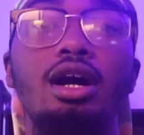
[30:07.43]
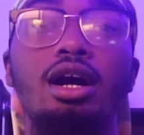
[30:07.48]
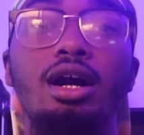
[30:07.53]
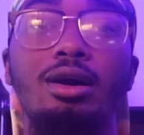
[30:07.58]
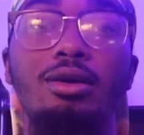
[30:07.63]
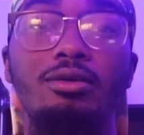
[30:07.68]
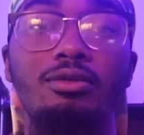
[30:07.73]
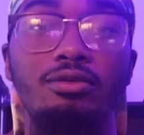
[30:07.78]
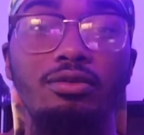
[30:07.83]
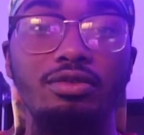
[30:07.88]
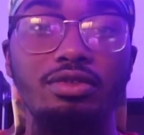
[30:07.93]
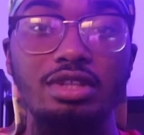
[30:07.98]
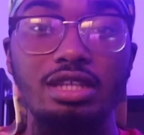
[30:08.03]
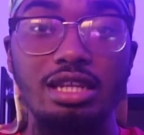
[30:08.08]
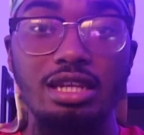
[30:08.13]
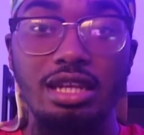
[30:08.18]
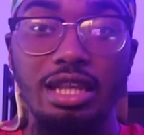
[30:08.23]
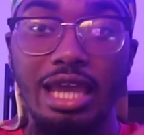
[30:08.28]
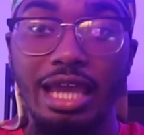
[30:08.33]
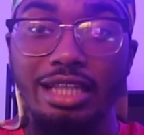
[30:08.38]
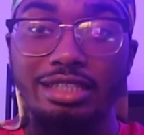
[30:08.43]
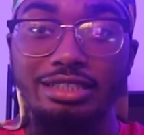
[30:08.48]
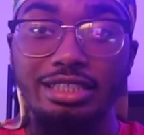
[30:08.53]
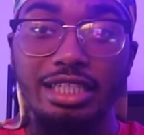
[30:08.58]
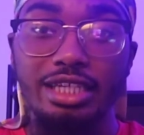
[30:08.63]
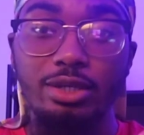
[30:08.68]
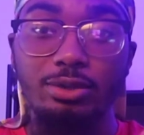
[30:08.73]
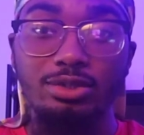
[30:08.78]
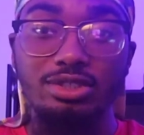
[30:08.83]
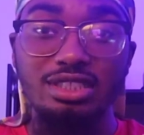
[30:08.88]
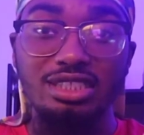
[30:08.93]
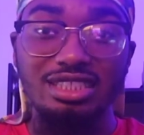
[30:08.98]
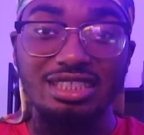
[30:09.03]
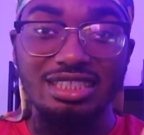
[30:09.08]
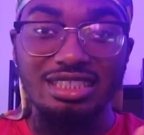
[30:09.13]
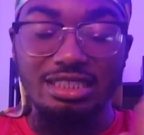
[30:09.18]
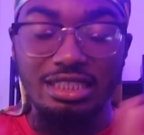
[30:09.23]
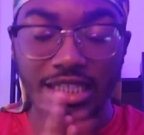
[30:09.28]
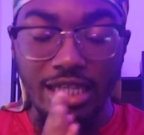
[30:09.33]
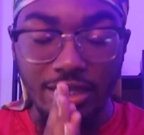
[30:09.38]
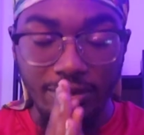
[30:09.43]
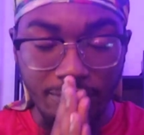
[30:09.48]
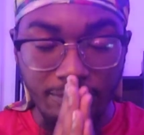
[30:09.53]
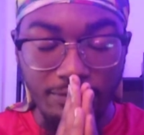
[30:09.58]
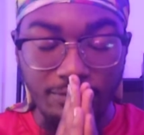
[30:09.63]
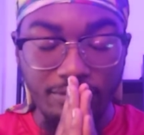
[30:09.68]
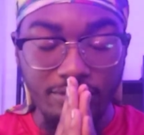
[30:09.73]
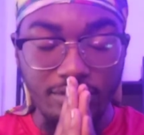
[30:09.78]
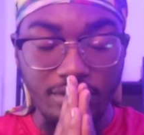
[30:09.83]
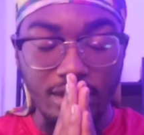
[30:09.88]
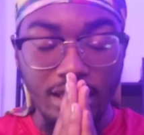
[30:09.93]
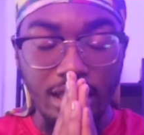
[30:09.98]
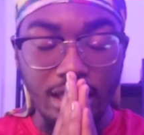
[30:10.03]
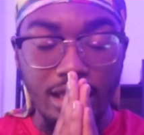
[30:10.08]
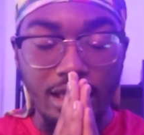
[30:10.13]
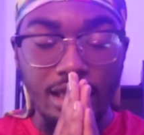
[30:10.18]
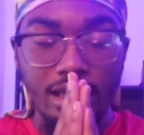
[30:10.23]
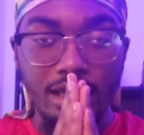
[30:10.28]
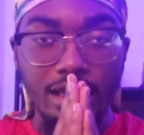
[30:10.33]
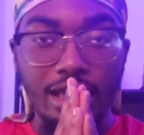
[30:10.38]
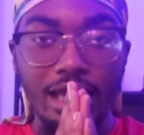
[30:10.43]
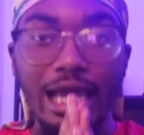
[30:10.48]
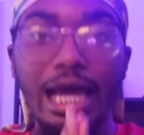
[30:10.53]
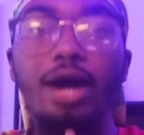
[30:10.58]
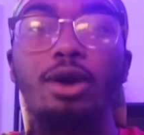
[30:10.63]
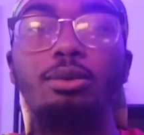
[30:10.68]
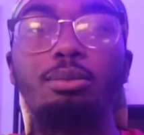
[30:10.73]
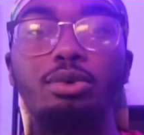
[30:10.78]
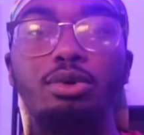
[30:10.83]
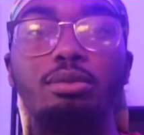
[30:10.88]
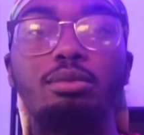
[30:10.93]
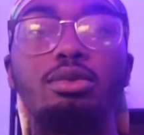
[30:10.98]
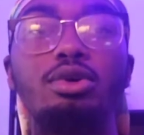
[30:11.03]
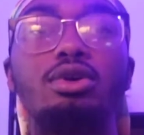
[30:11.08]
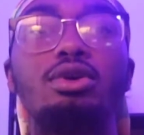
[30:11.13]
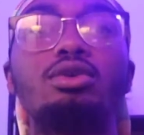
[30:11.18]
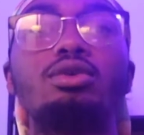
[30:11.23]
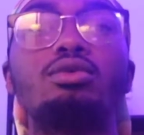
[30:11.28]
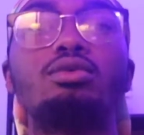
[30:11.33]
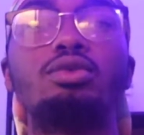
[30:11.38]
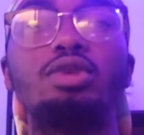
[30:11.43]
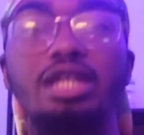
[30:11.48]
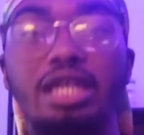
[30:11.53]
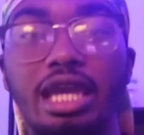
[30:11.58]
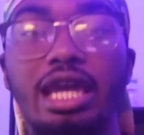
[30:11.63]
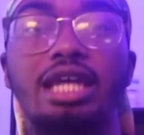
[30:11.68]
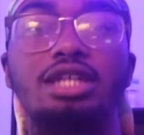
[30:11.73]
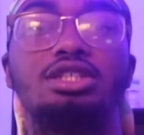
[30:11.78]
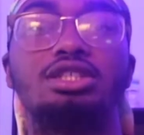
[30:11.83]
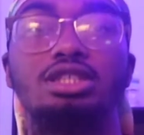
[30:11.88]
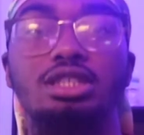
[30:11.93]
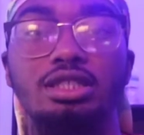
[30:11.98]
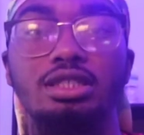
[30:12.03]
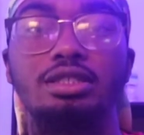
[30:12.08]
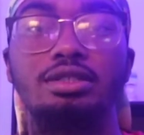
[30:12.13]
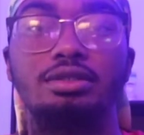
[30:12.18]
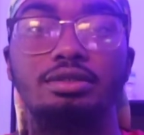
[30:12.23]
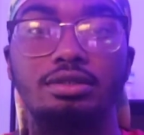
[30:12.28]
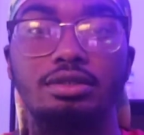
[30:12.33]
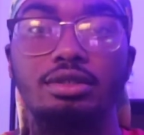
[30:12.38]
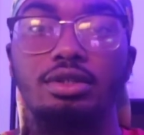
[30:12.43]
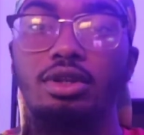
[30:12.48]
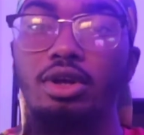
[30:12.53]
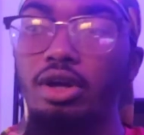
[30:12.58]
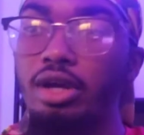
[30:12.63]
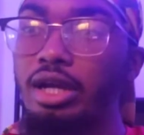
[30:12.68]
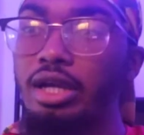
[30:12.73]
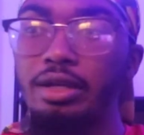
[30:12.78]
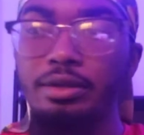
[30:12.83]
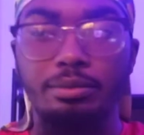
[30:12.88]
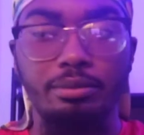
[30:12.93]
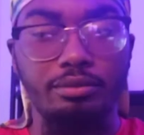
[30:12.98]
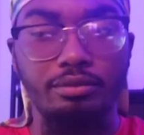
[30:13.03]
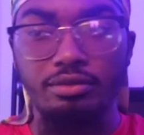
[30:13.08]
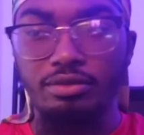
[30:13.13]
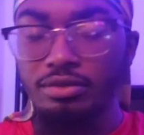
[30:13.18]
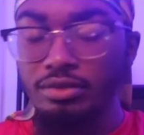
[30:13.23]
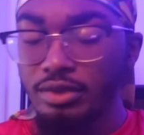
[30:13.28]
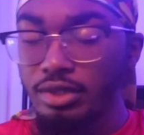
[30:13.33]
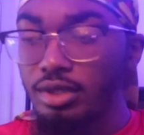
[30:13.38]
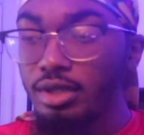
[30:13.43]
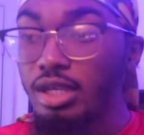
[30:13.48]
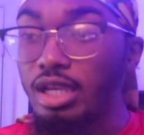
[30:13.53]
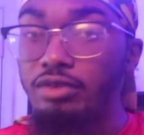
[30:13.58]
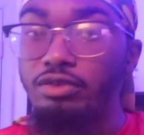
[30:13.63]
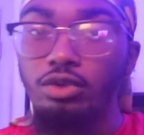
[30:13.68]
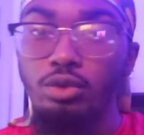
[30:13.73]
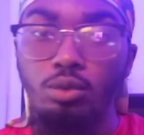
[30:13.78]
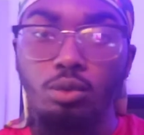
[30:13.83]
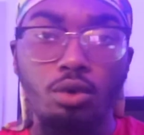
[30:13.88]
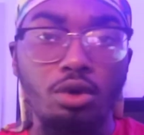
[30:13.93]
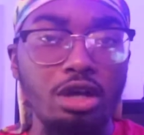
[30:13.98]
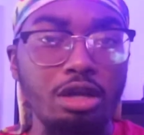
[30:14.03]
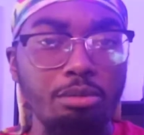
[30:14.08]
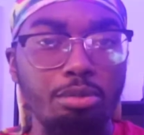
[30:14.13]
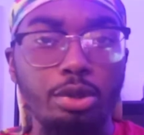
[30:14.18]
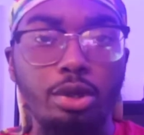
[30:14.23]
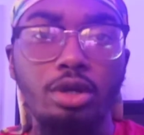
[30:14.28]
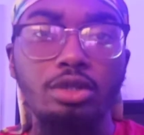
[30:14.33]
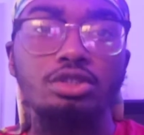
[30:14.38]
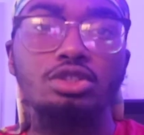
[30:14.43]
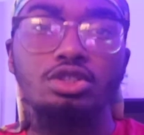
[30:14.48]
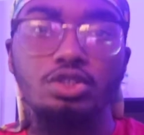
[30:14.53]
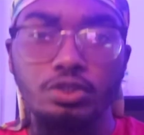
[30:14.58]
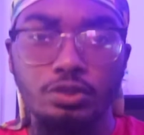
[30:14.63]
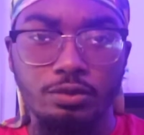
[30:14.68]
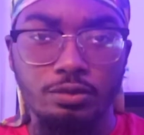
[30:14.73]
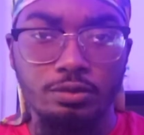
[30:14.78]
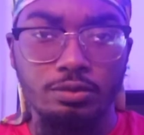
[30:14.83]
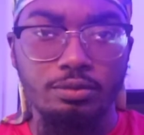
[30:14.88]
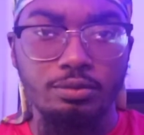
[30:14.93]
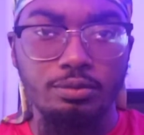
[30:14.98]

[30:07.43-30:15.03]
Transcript: of the 9TAILS Safe album reaction. Alright? If you want part 2,